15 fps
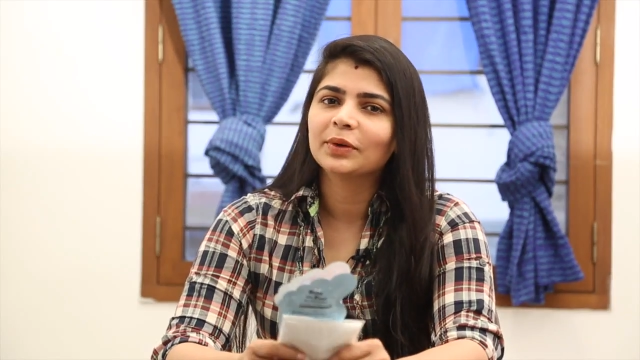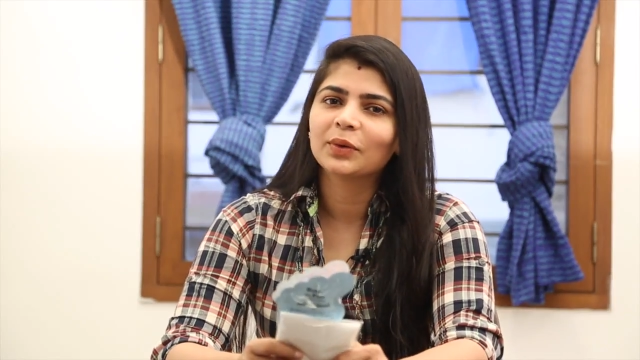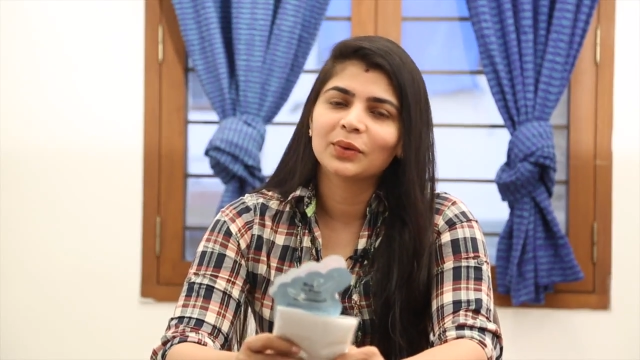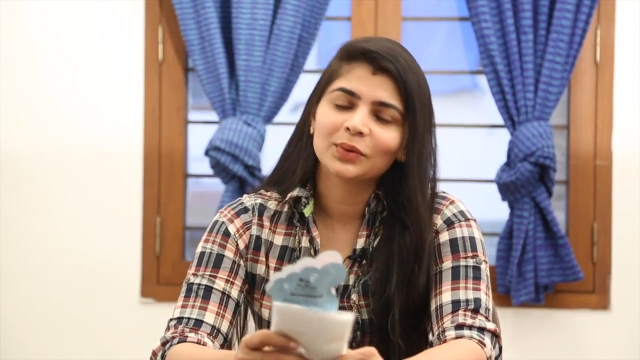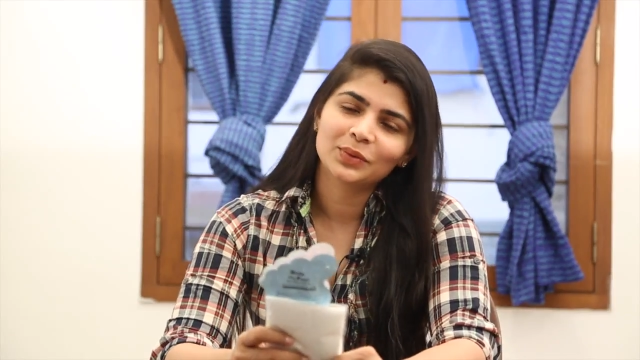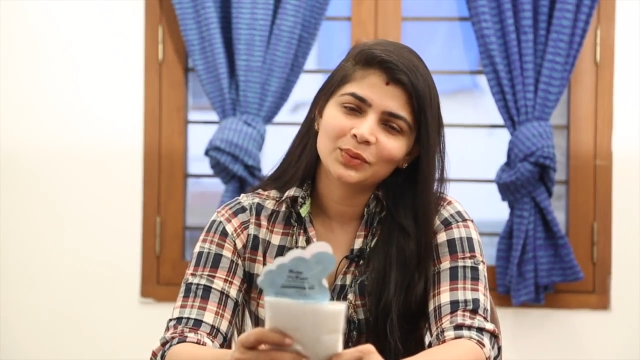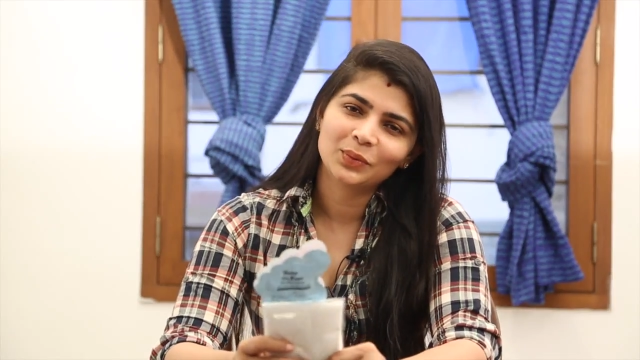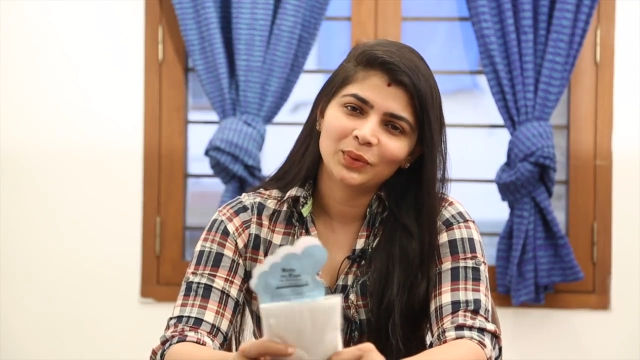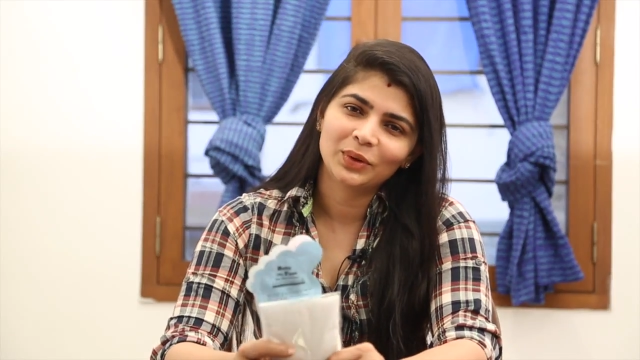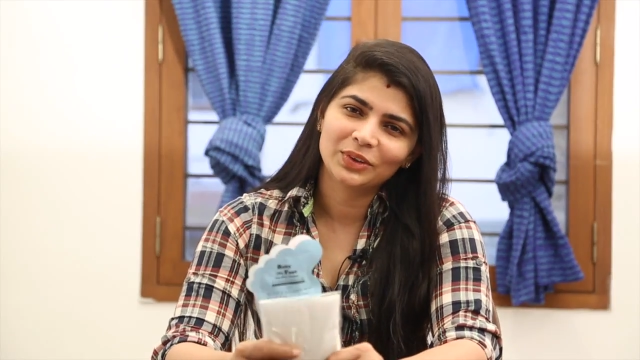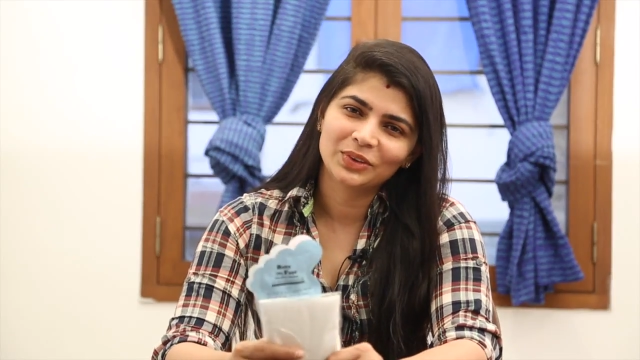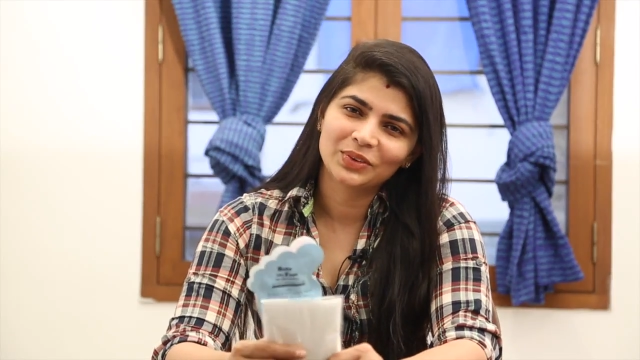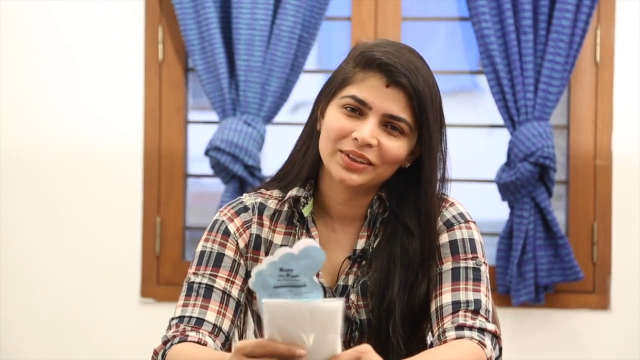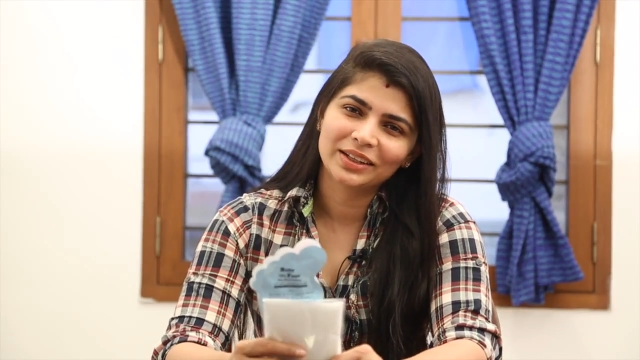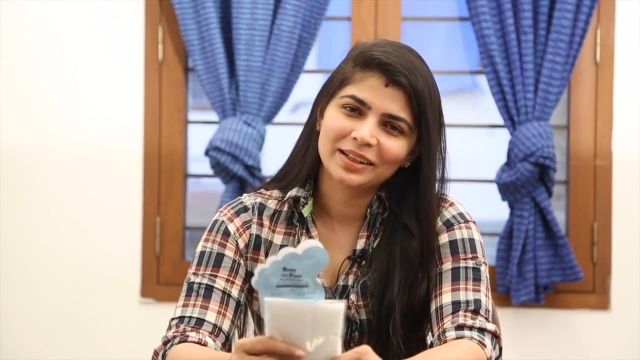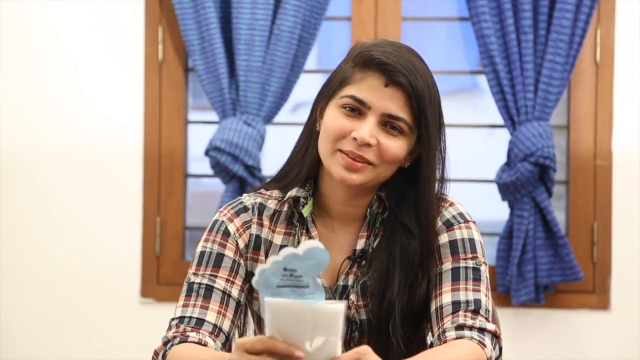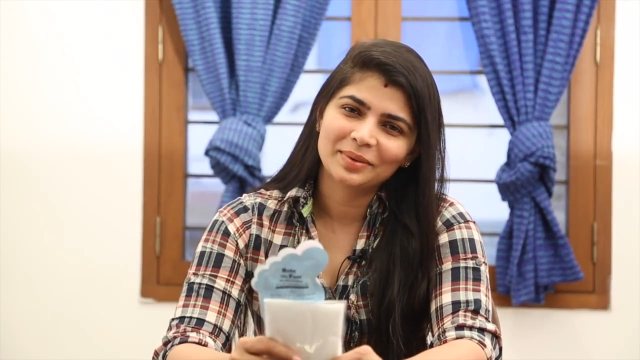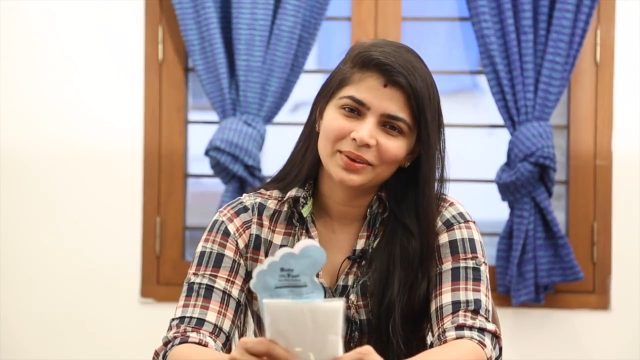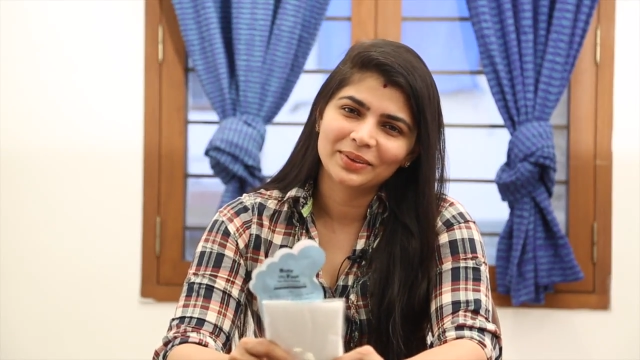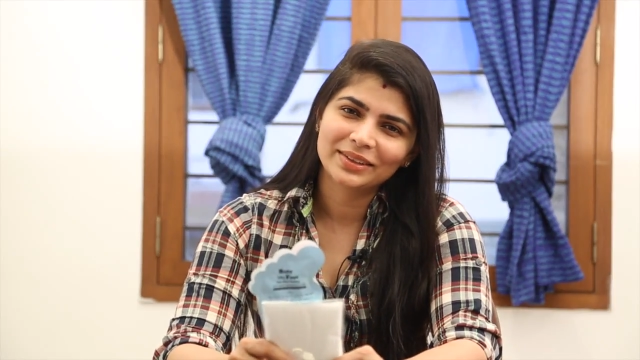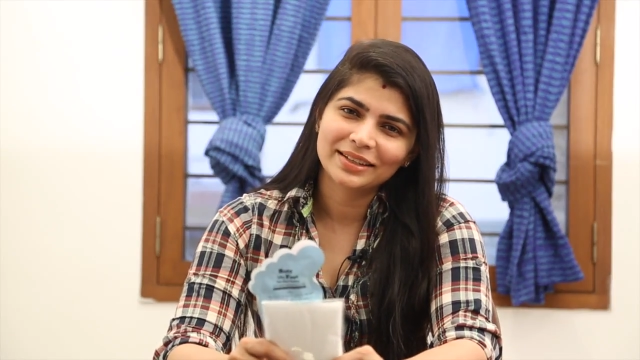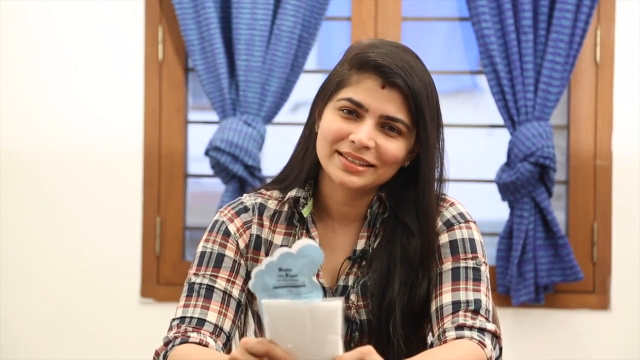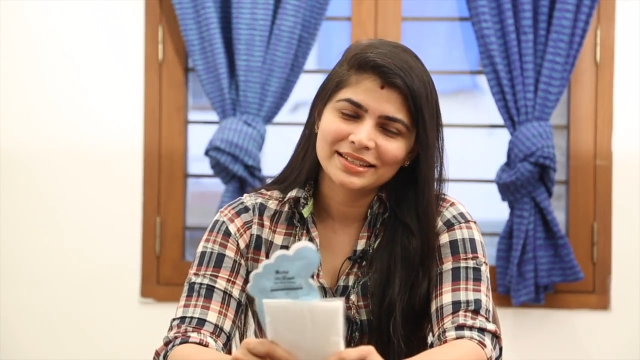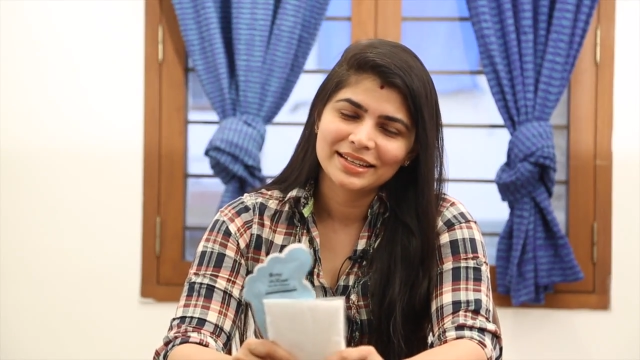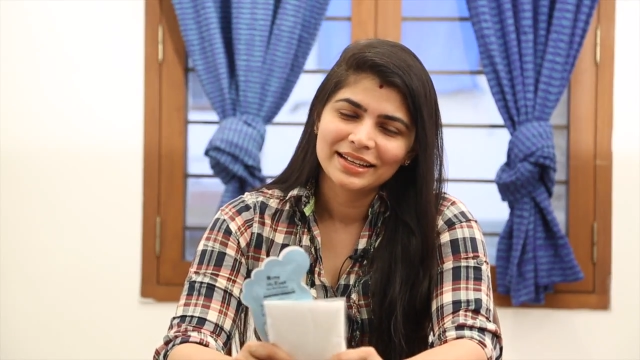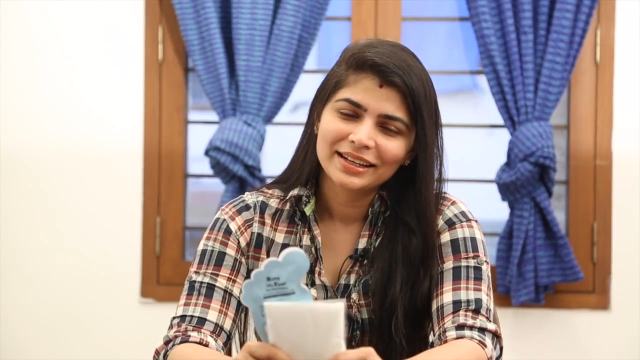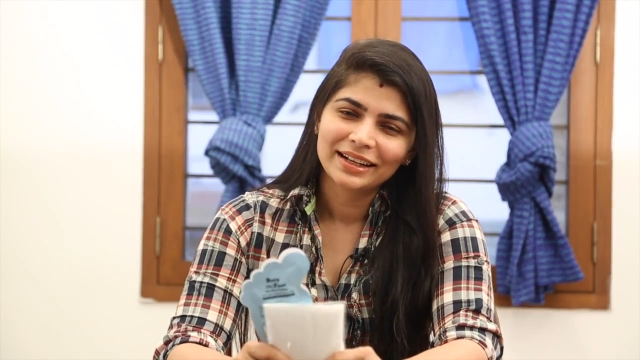know what you think about this.